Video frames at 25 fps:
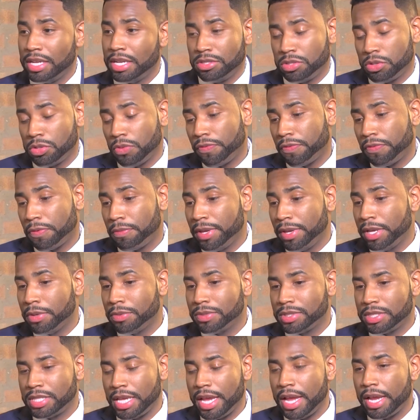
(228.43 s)
And so for me, it
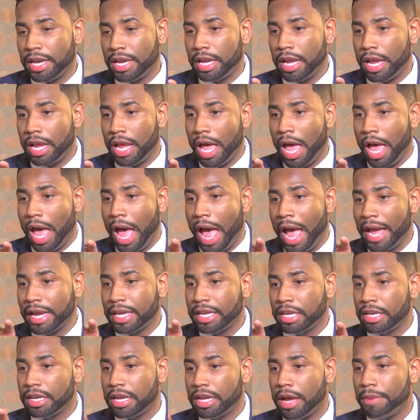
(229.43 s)
was, hey, I
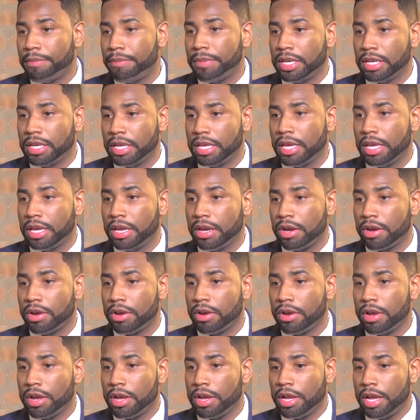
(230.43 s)
can come in here
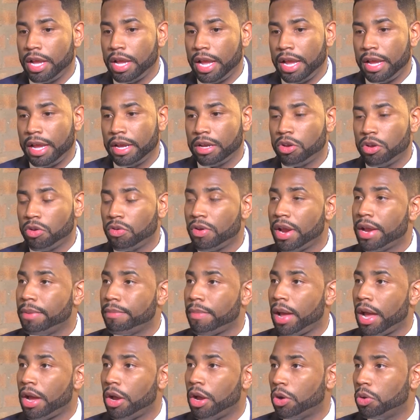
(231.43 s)
and create
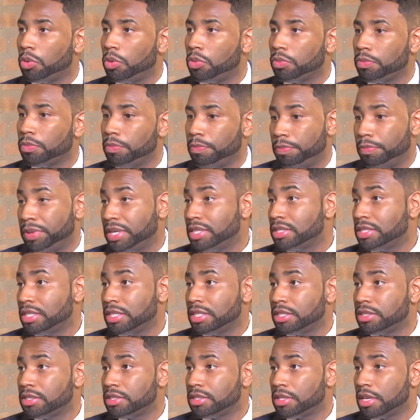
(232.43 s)
my own
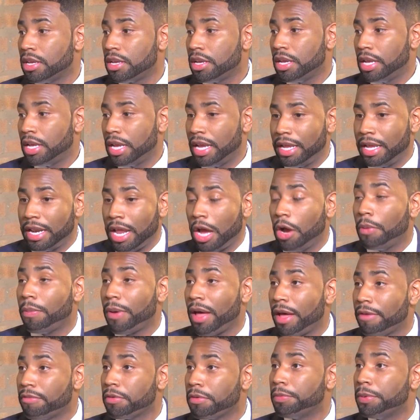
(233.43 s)
business and help
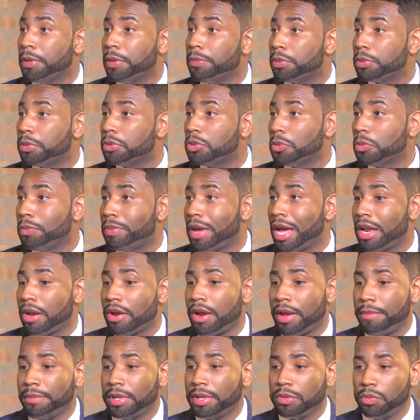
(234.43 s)
other people do better.
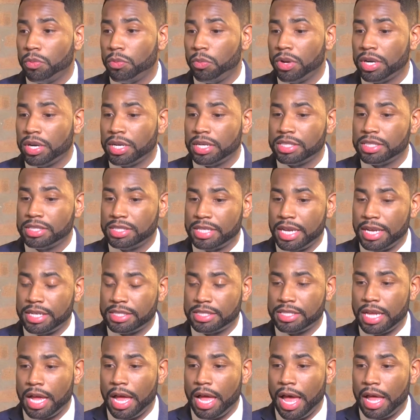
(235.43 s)
I mean, one of the
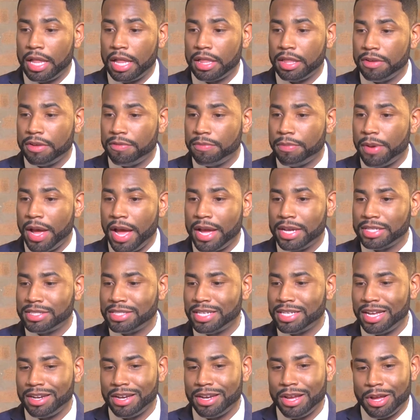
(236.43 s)
sayings I live by is
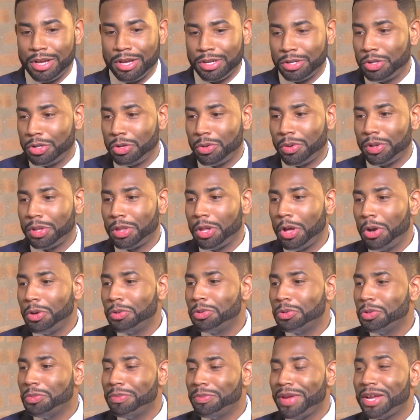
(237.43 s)
that, you know,
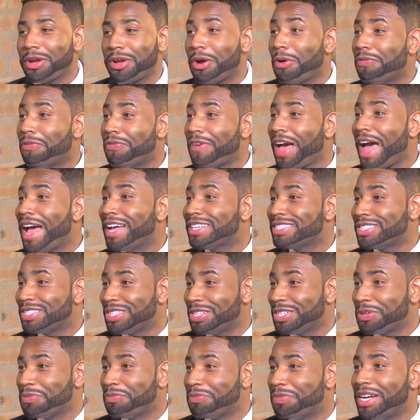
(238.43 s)
alone you may go
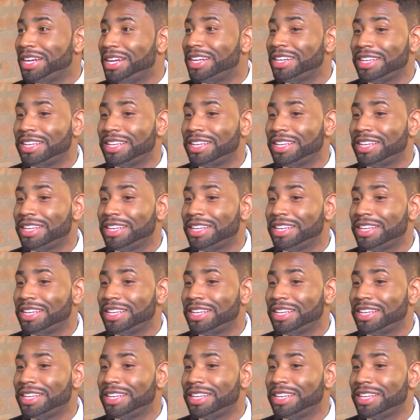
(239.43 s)
faster, but